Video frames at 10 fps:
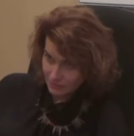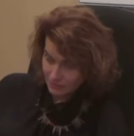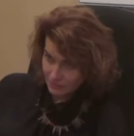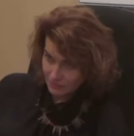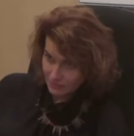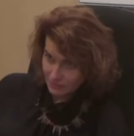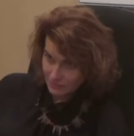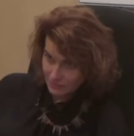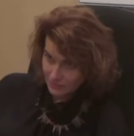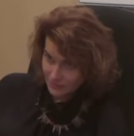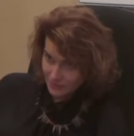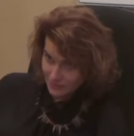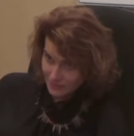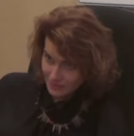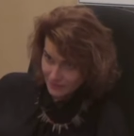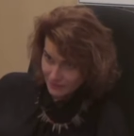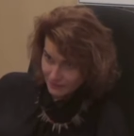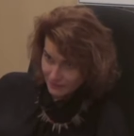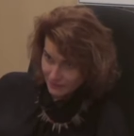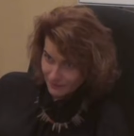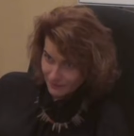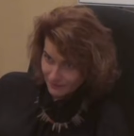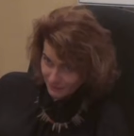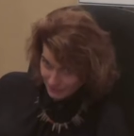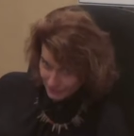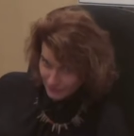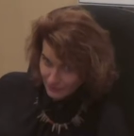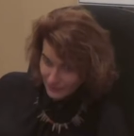[no speech]